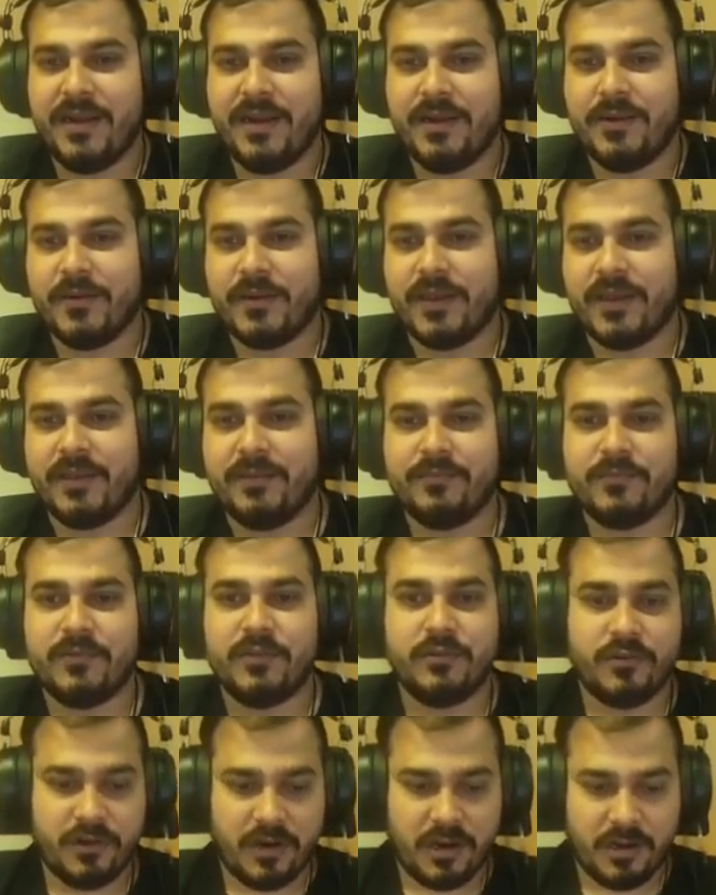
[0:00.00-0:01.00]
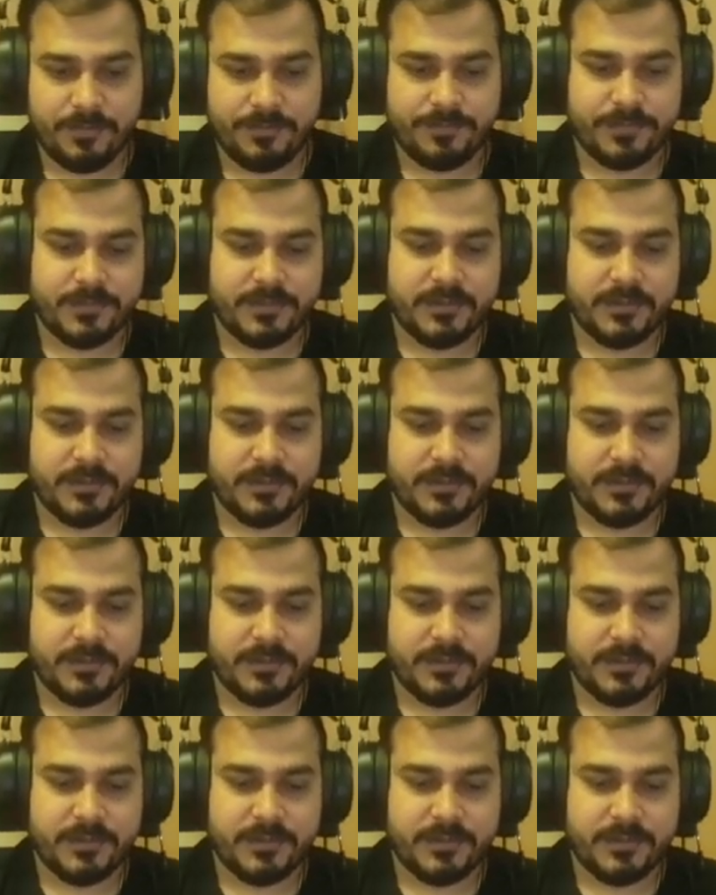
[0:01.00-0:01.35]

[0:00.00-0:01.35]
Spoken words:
okay, drop